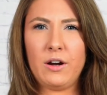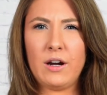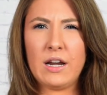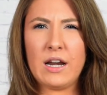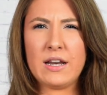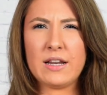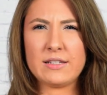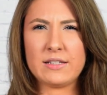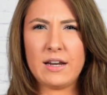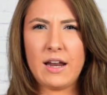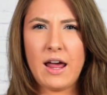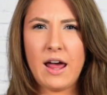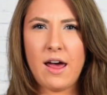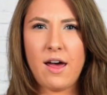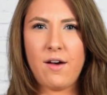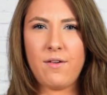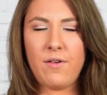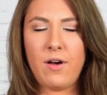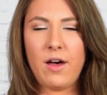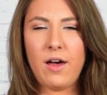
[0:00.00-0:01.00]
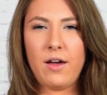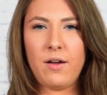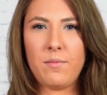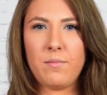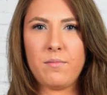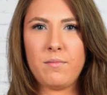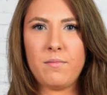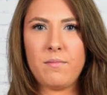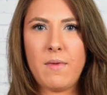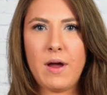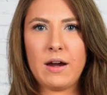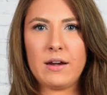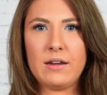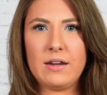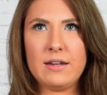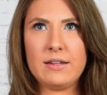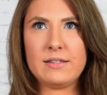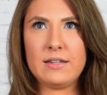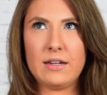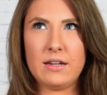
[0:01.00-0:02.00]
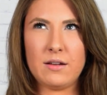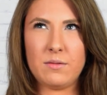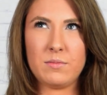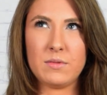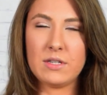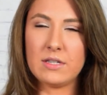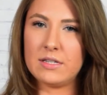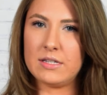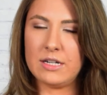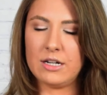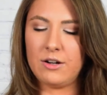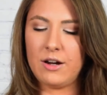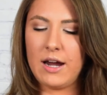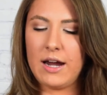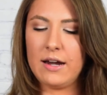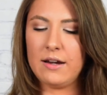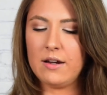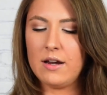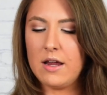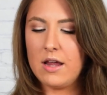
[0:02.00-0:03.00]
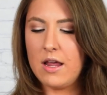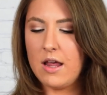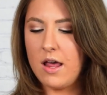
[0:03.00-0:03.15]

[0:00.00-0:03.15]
and it doesn't have magnesium stearate